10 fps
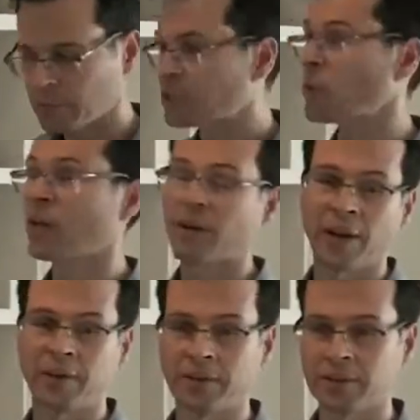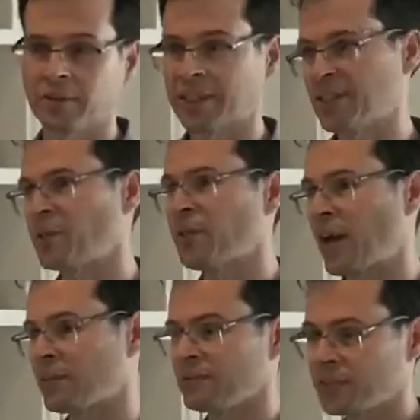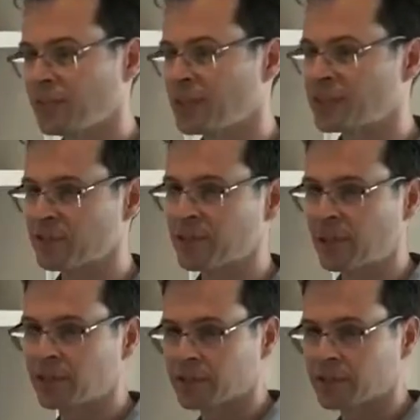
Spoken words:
As you walk around, like I said, we've got civilians living here,